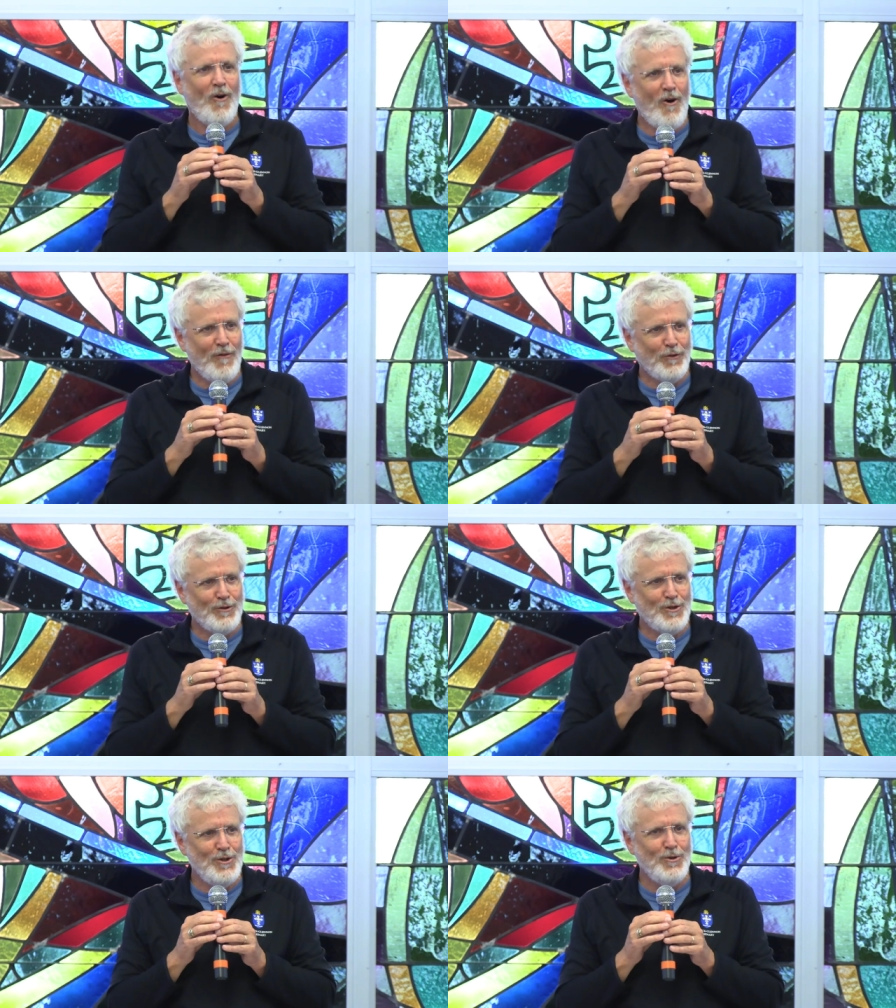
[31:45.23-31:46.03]

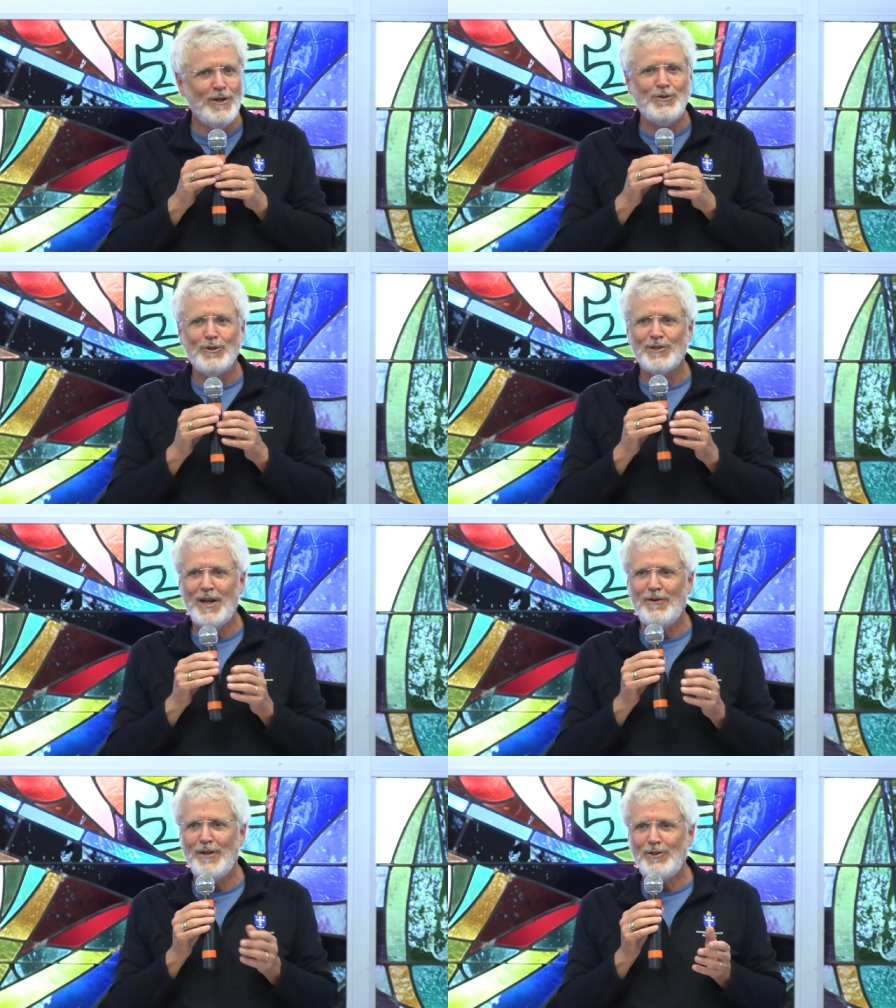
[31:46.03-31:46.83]
offered to you as your
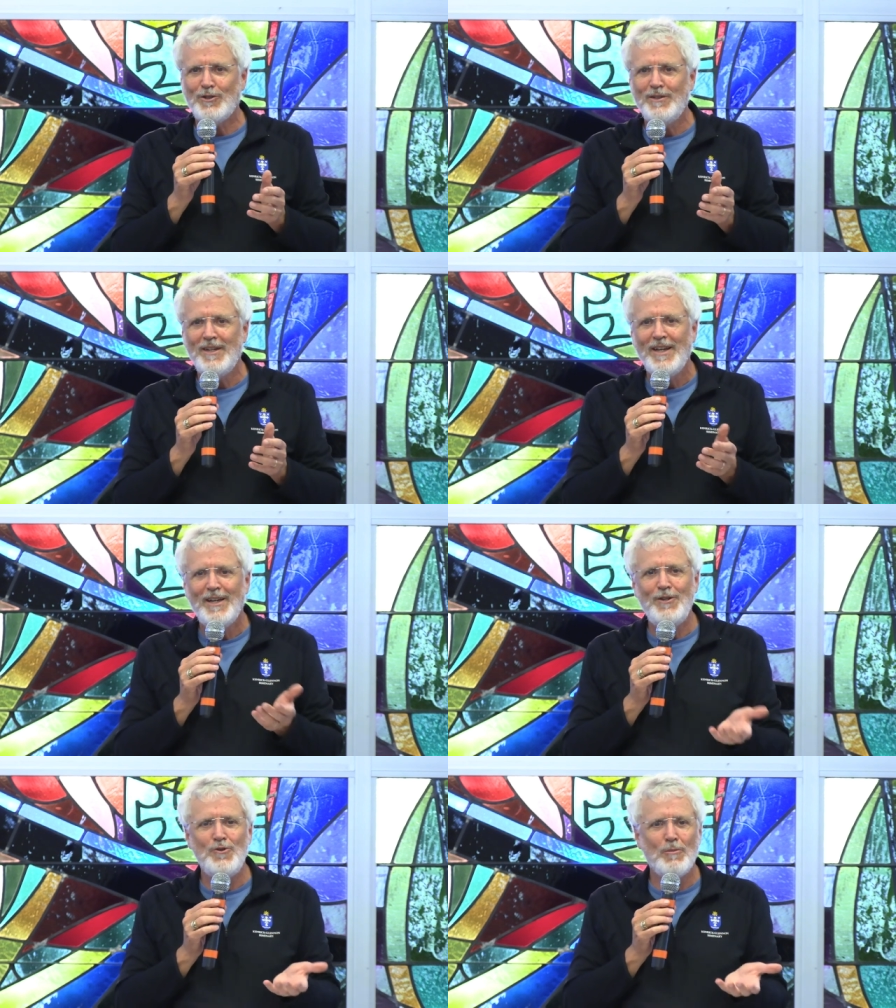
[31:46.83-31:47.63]
salvation
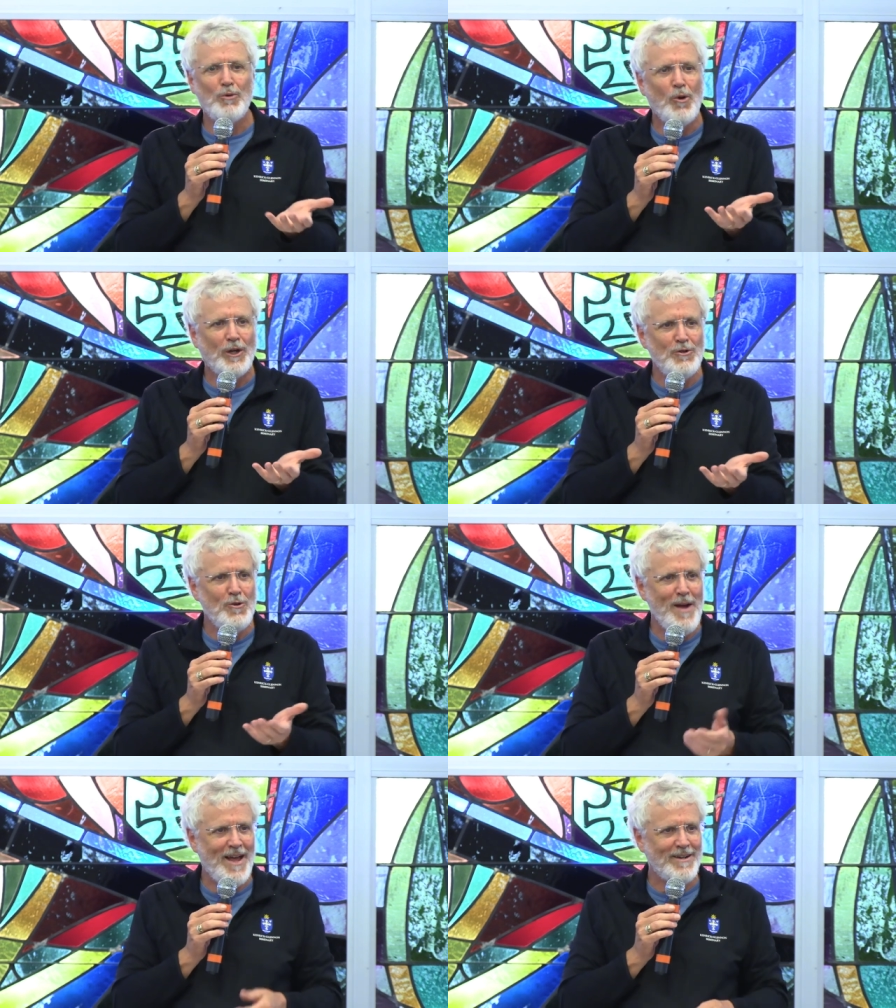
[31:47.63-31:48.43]
in your broken
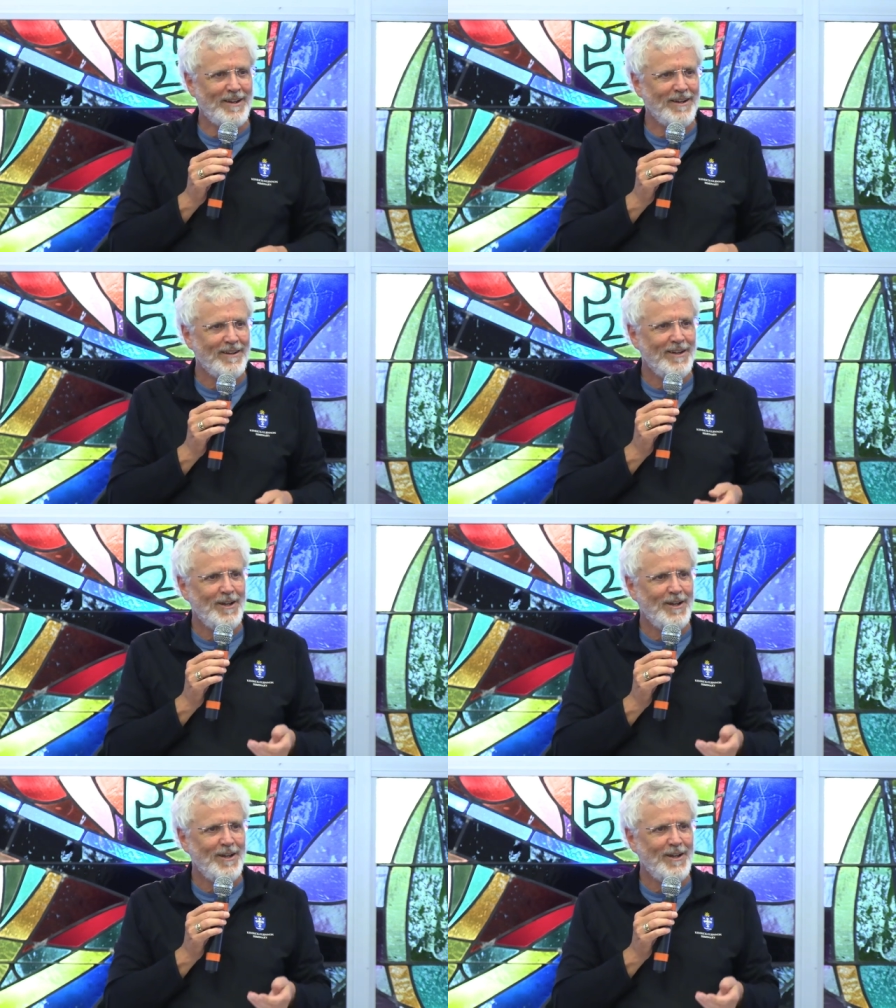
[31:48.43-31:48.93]
humanity.